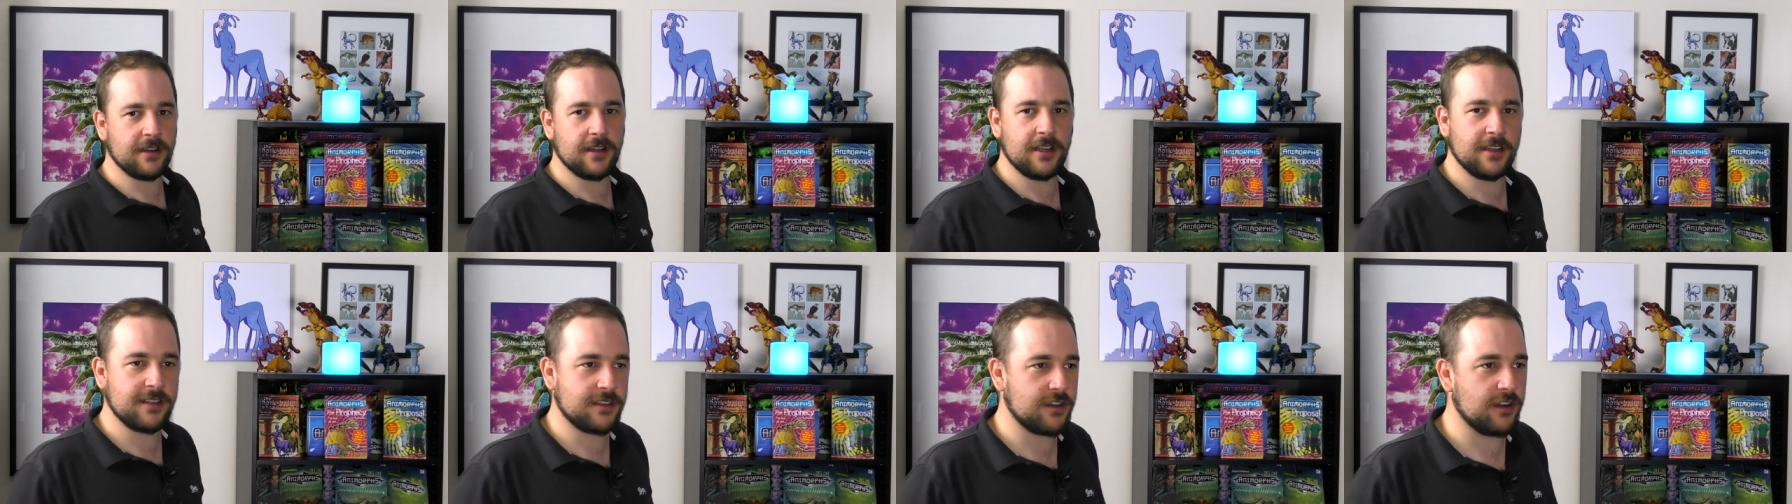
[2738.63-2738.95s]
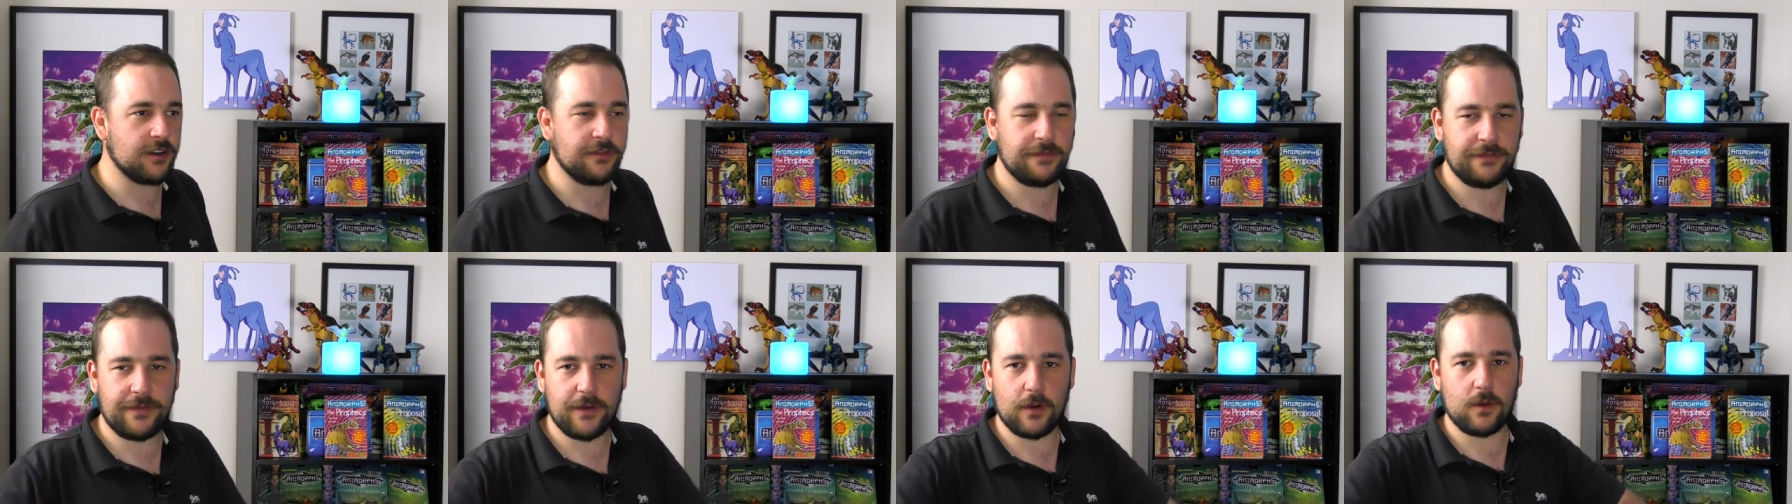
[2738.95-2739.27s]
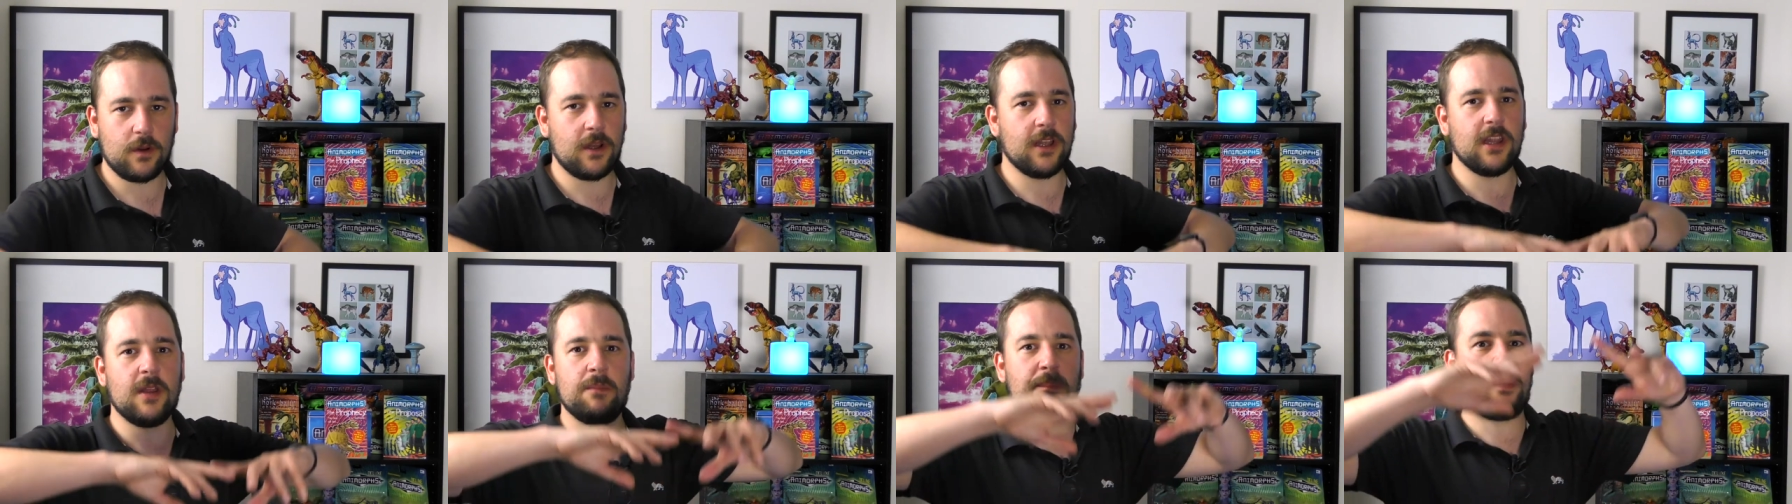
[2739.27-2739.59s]
is going to feel
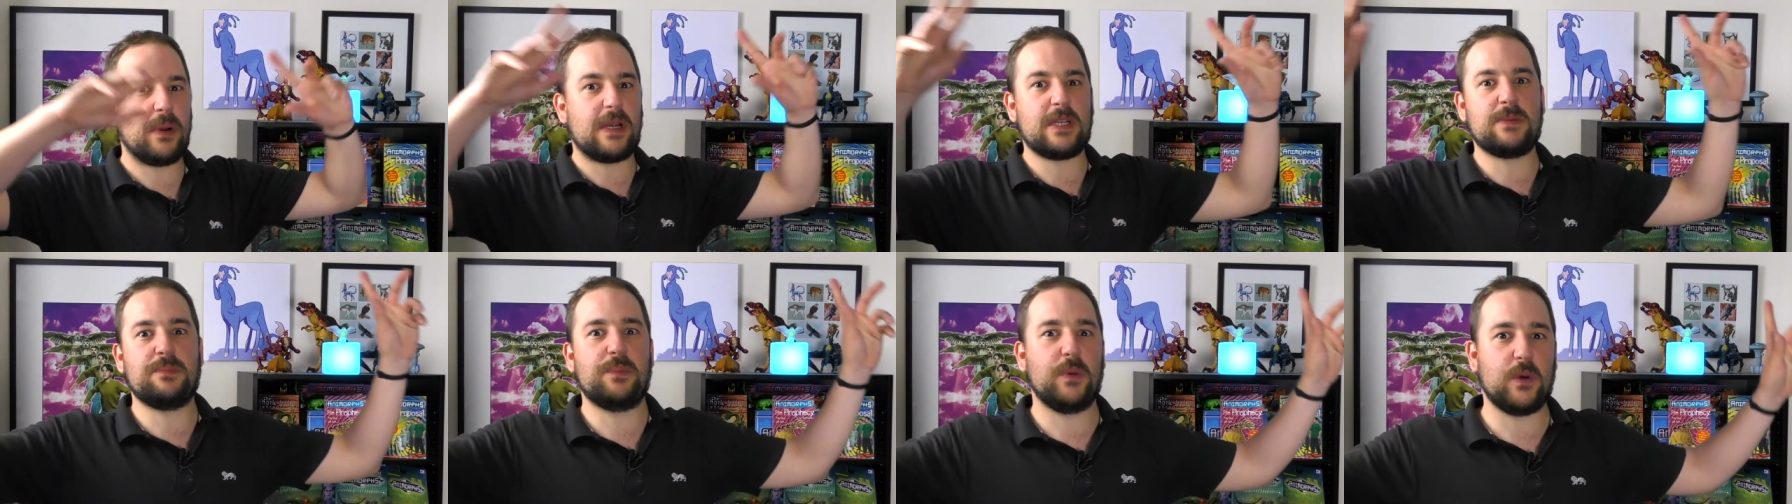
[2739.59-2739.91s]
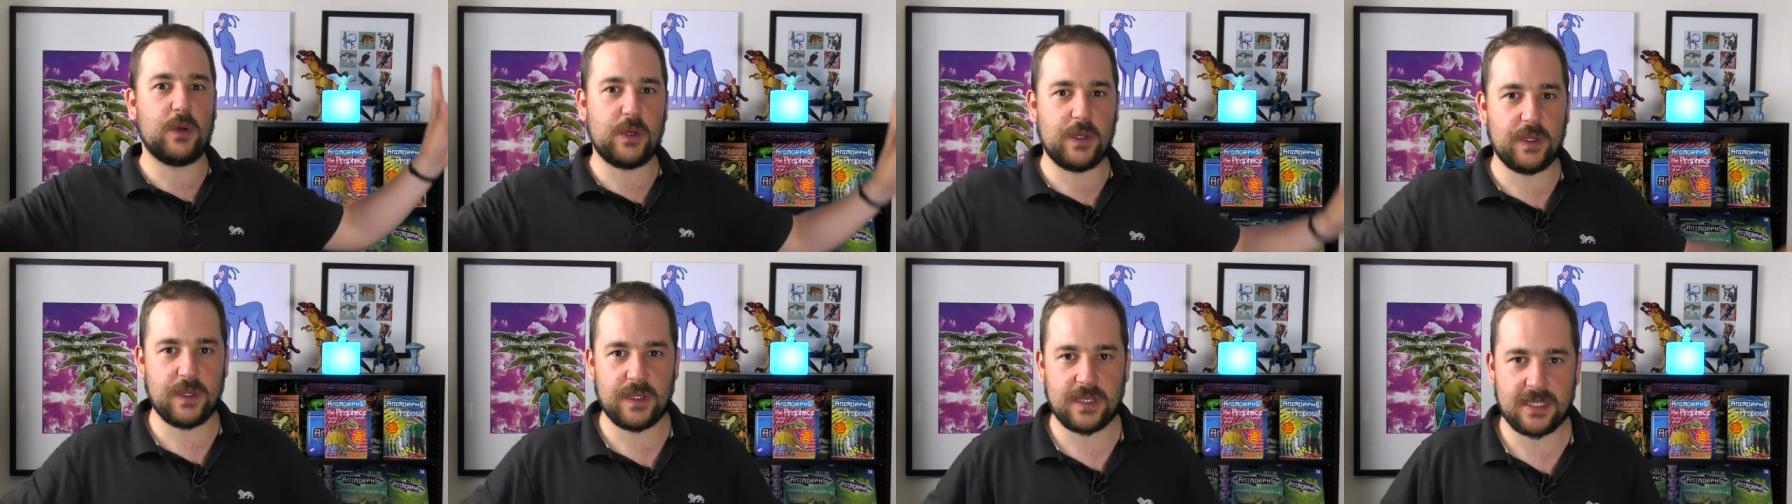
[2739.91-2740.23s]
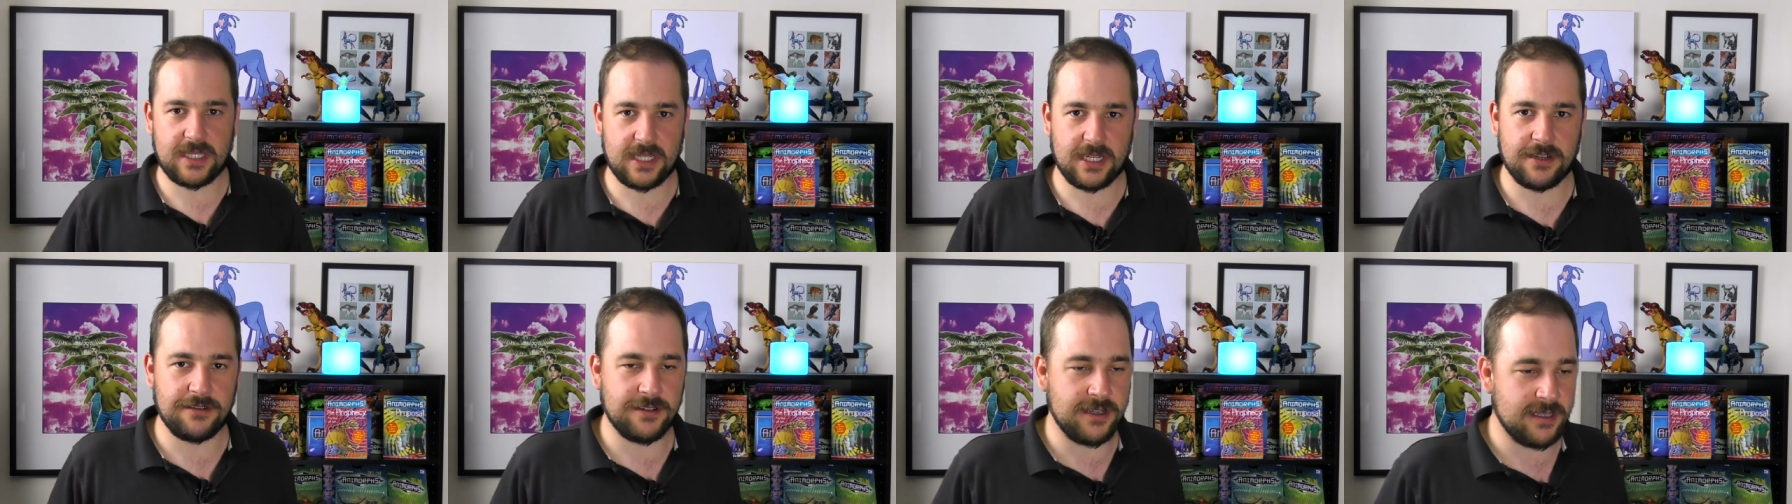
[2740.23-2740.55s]
like the best book in the
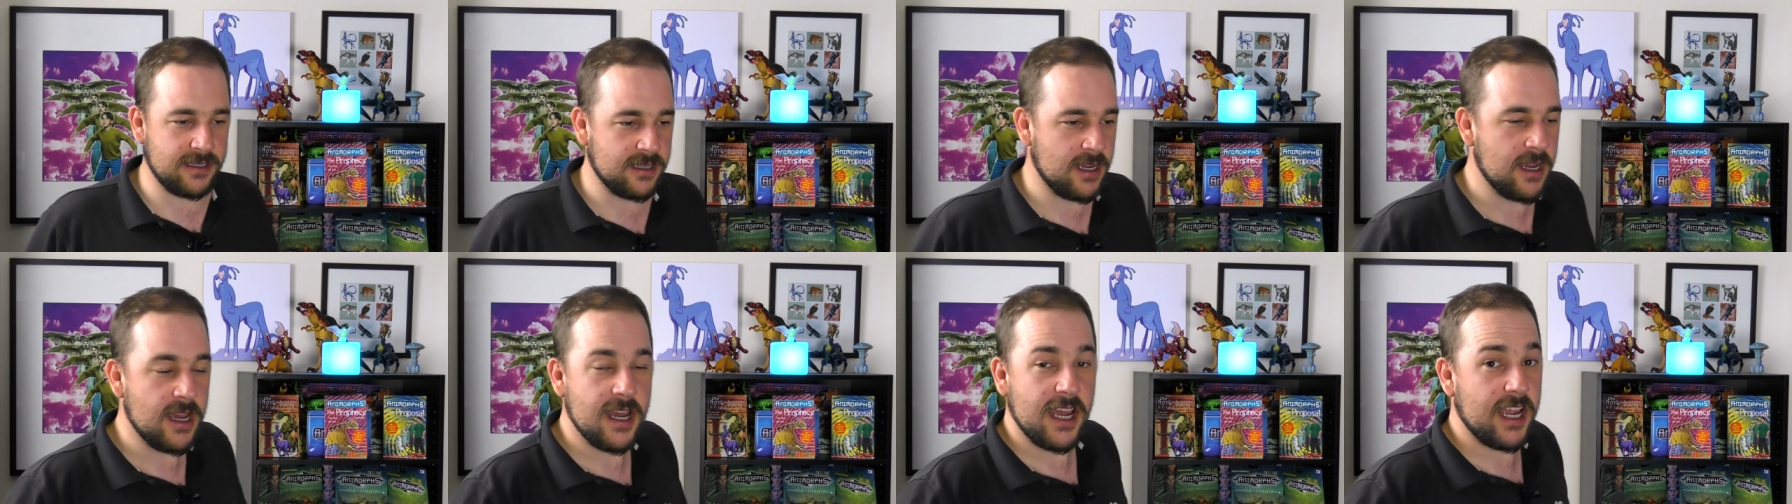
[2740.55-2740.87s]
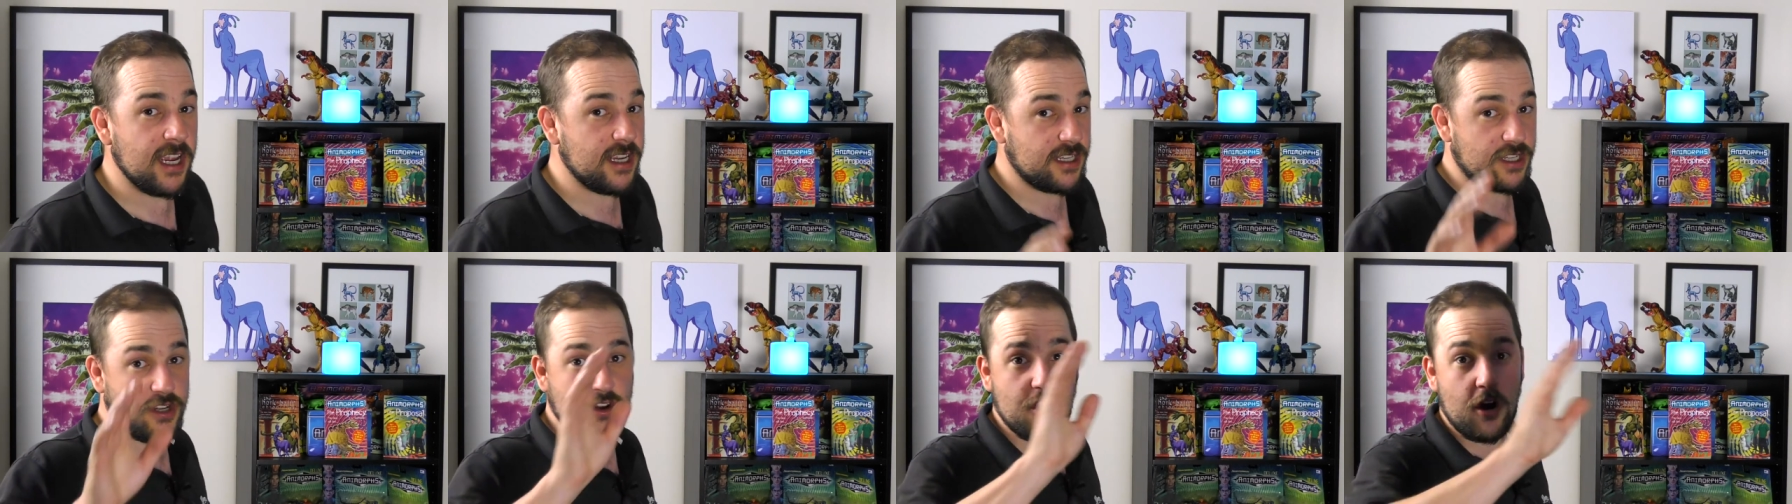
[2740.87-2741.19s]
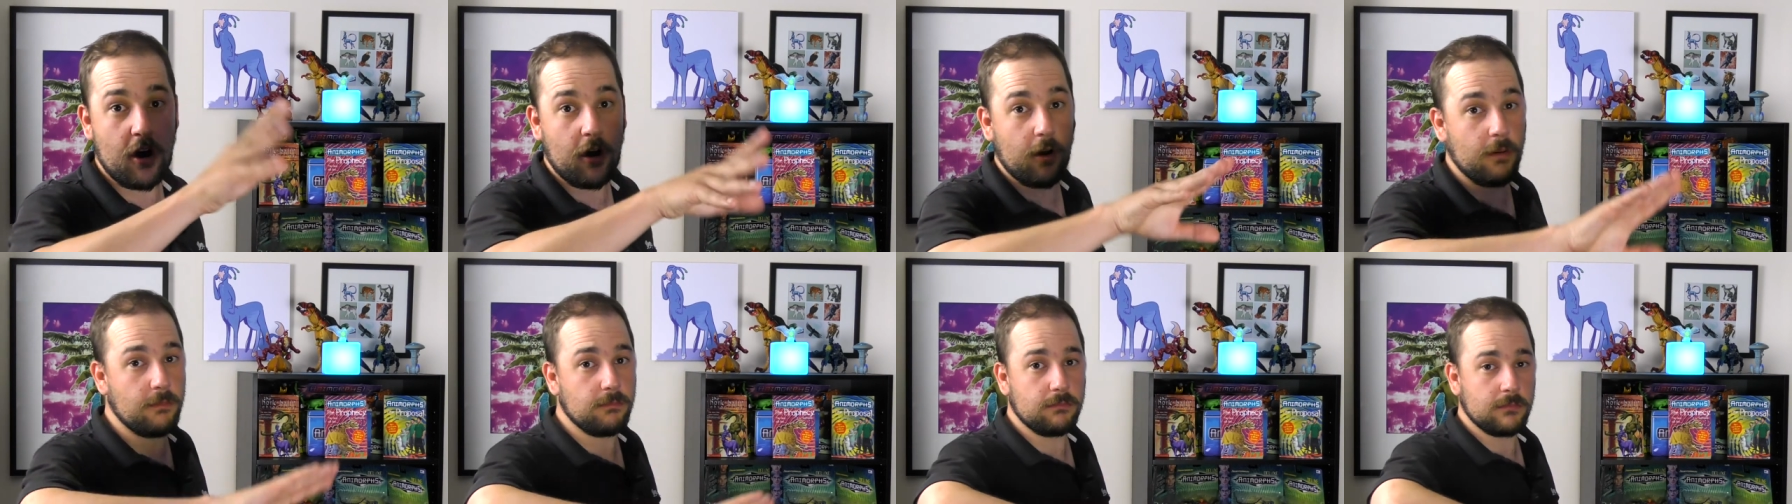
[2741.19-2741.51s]
series. It's
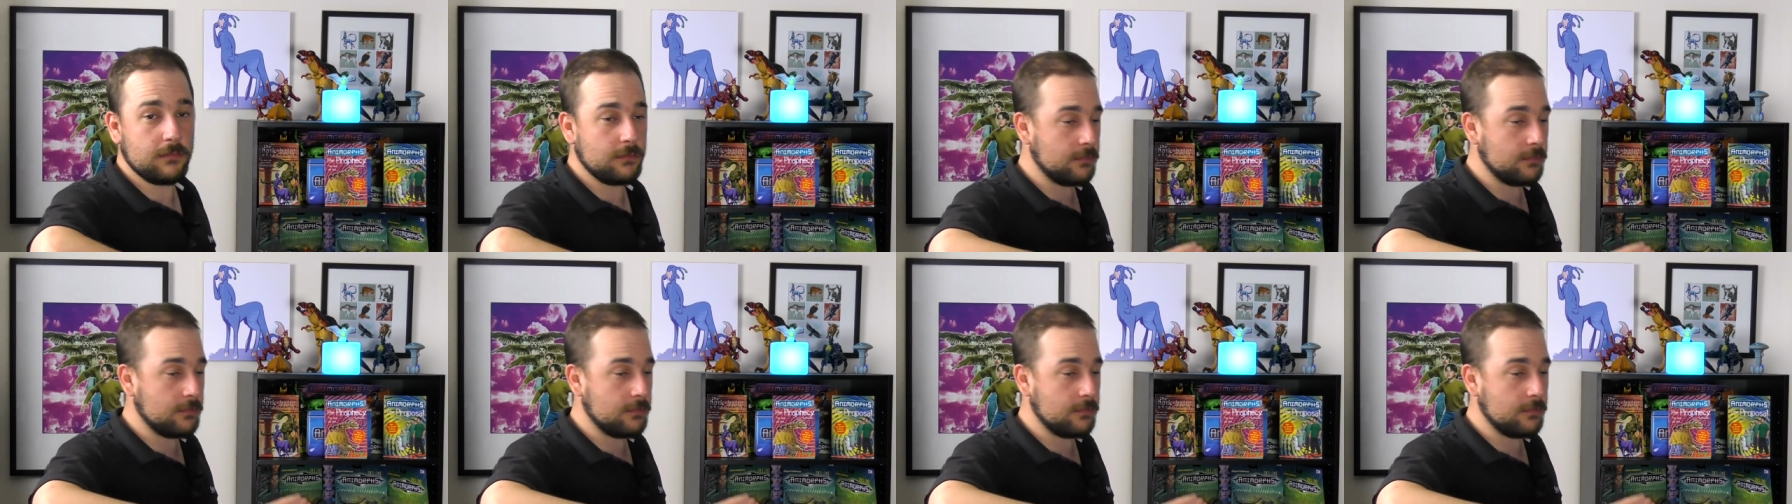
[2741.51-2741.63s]
not.